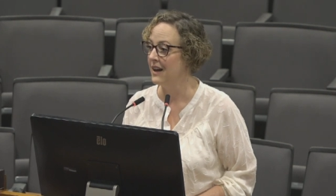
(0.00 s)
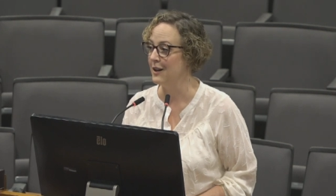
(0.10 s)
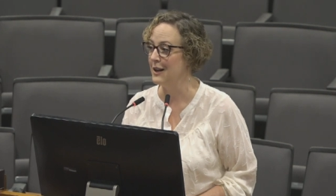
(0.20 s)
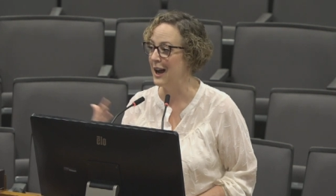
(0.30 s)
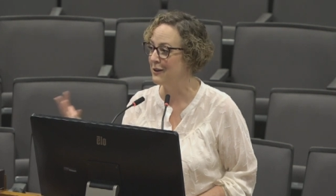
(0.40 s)

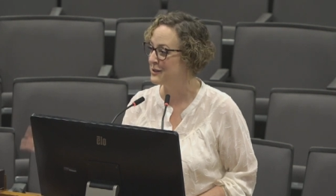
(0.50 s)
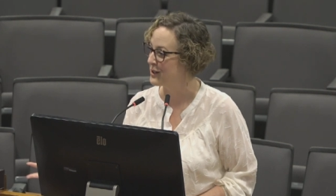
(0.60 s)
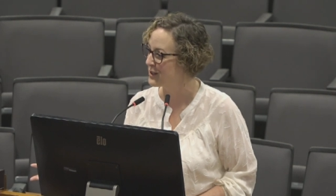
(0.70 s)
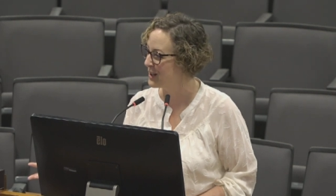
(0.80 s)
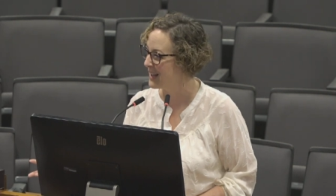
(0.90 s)
out
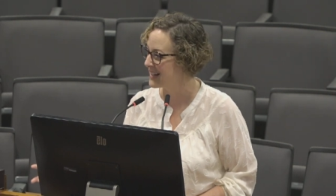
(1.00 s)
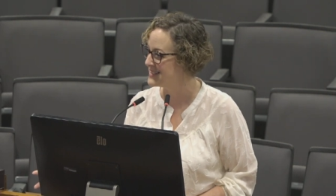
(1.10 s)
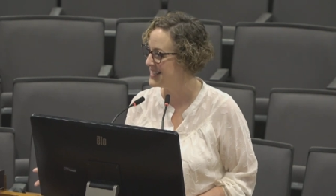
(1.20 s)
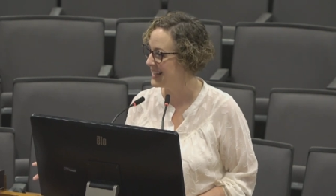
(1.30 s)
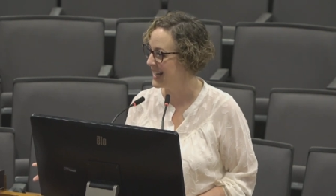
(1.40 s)
there
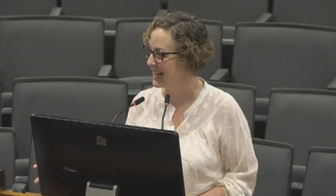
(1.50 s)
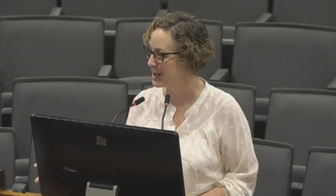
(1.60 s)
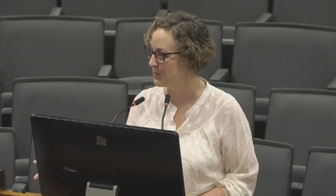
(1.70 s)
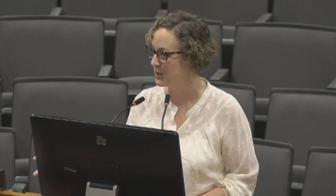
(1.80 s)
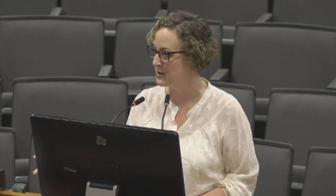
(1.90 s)
collecting
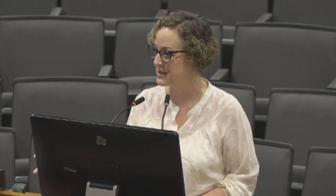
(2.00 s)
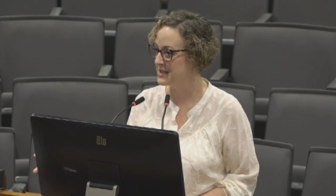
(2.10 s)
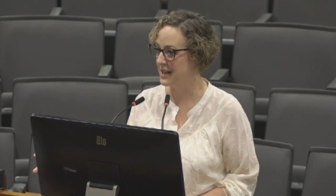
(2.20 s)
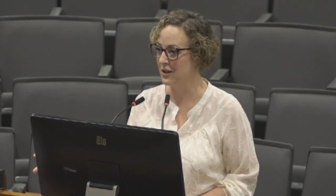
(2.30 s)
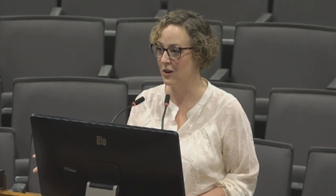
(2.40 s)

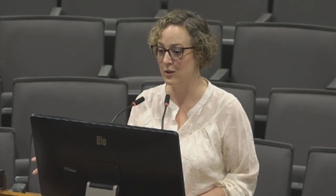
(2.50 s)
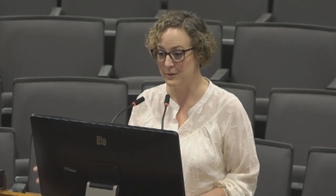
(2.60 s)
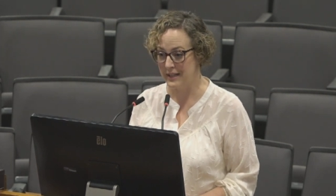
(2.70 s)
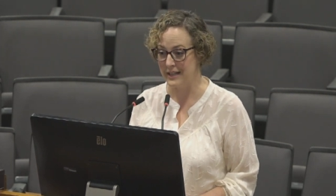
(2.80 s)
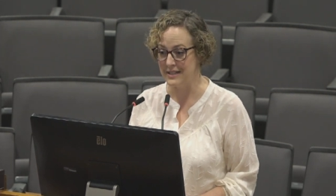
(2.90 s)
animals that are
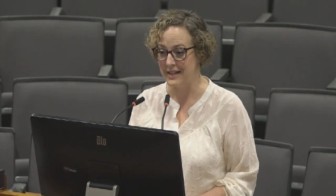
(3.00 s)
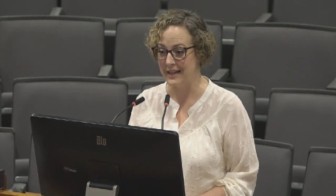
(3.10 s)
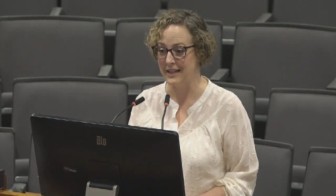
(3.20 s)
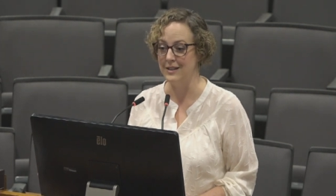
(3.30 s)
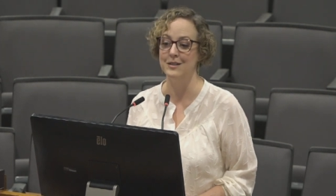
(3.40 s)
already
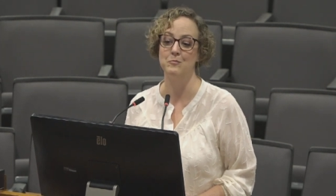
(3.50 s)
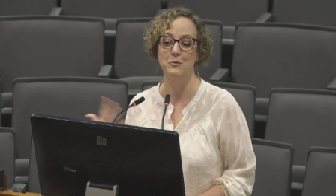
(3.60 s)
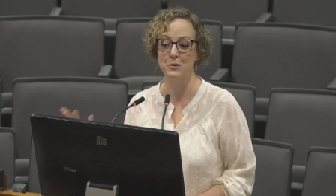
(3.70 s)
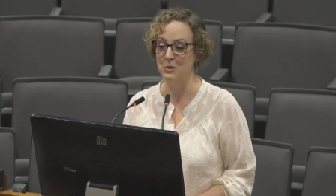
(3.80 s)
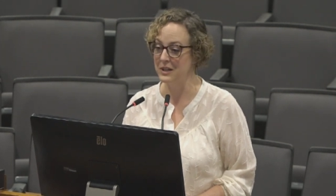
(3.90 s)
dead,
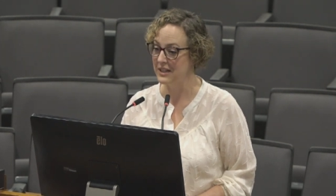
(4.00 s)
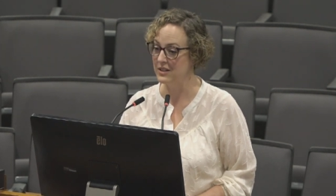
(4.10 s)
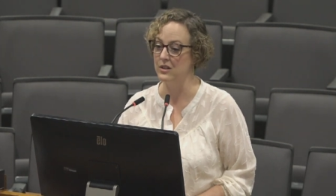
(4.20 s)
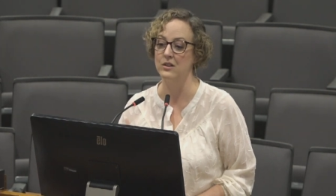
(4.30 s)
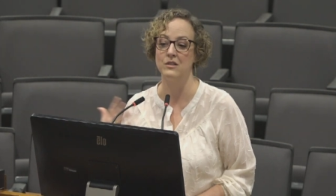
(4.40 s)

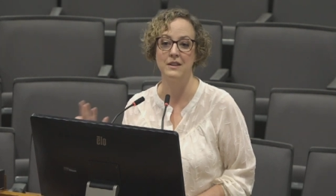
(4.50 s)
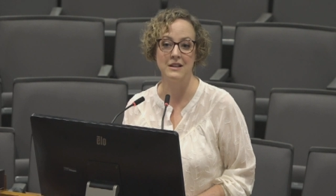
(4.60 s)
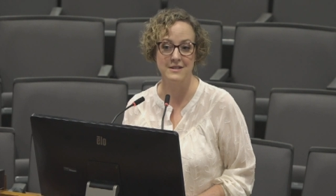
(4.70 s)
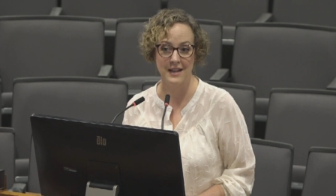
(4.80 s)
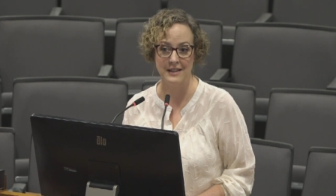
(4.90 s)
roadkill,
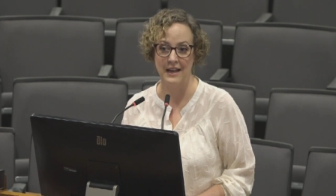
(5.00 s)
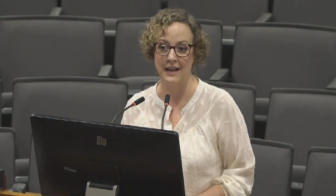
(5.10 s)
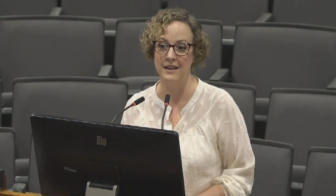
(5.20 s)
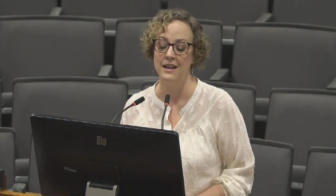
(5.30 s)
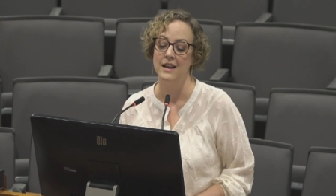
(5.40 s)
things like
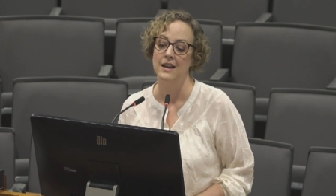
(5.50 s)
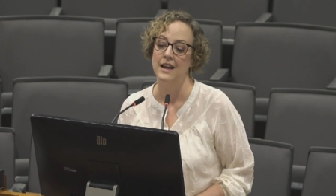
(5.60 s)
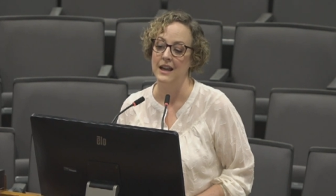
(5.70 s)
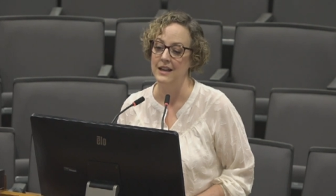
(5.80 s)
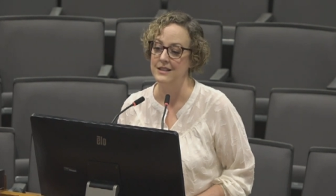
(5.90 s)
that,
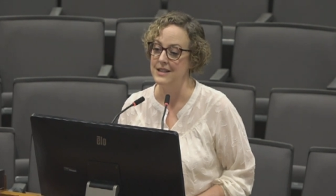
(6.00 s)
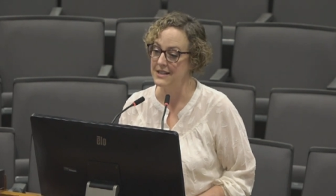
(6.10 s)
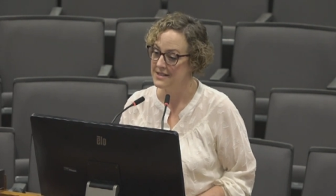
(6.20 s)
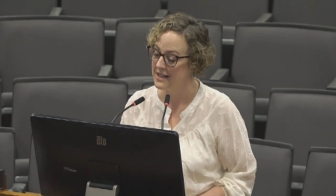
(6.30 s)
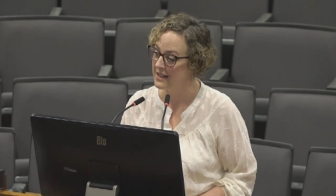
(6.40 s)
and
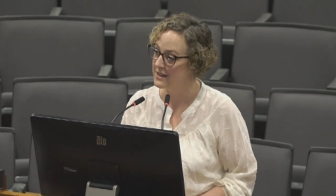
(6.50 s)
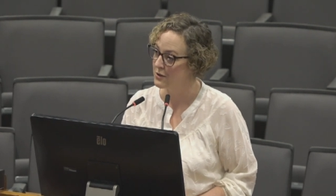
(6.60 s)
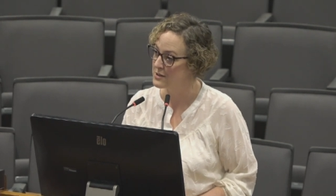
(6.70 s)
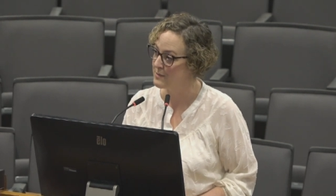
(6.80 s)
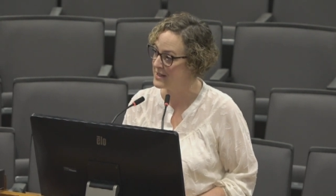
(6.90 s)
testing
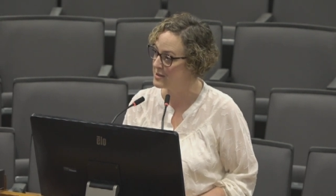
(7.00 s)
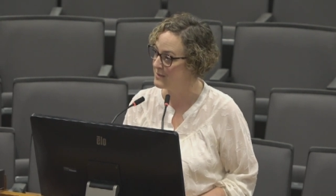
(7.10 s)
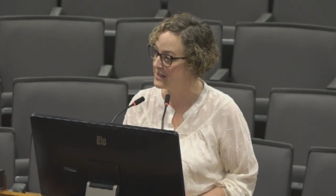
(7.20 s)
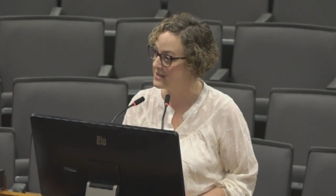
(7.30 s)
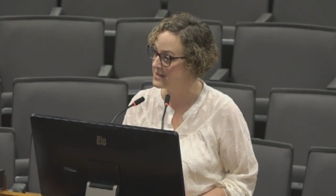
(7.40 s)
those
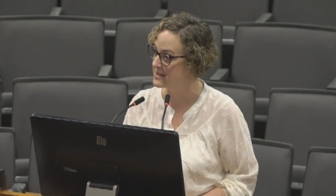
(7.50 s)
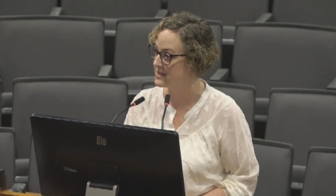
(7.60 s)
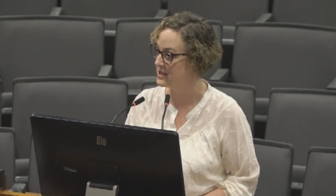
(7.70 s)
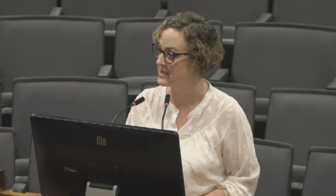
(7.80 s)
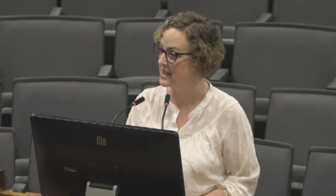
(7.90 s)
specimens
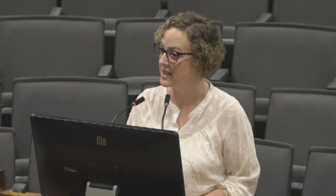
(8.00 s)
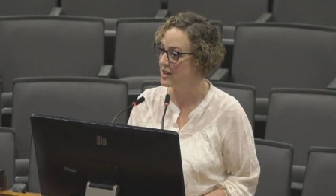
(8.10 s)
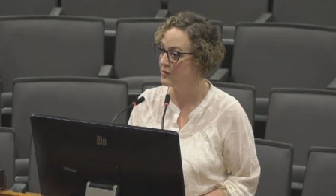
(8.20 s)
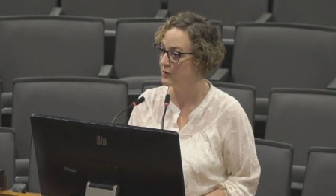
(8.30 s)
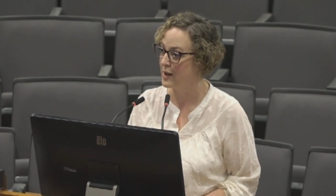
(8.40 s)
to see
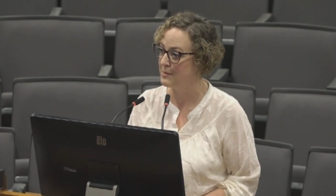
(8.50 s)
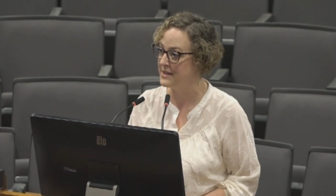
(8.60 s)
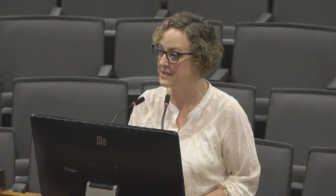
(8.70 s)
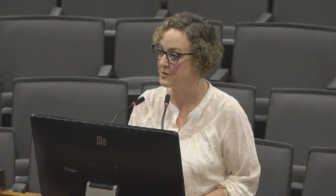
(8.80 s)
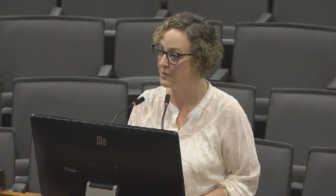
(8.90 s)
if
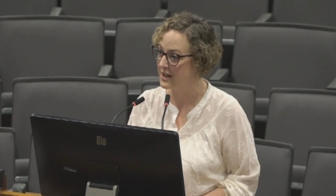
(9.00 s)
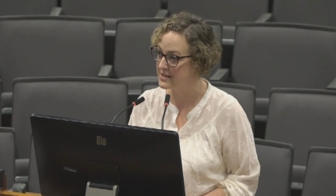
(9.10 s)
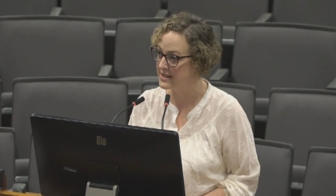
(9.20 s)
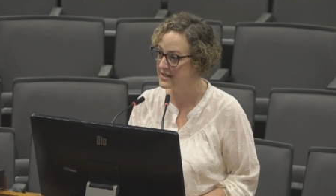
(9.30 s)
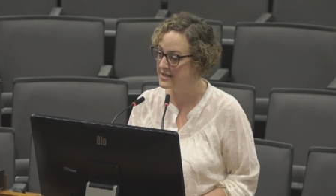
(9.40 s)
rabies is
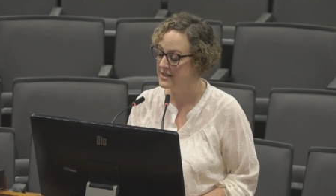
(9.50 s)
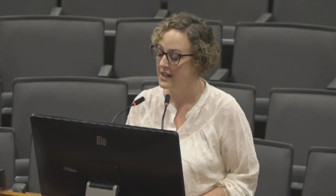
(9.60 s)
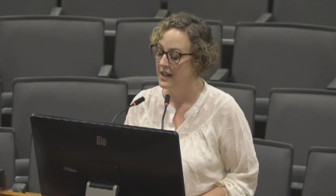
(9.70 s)
present.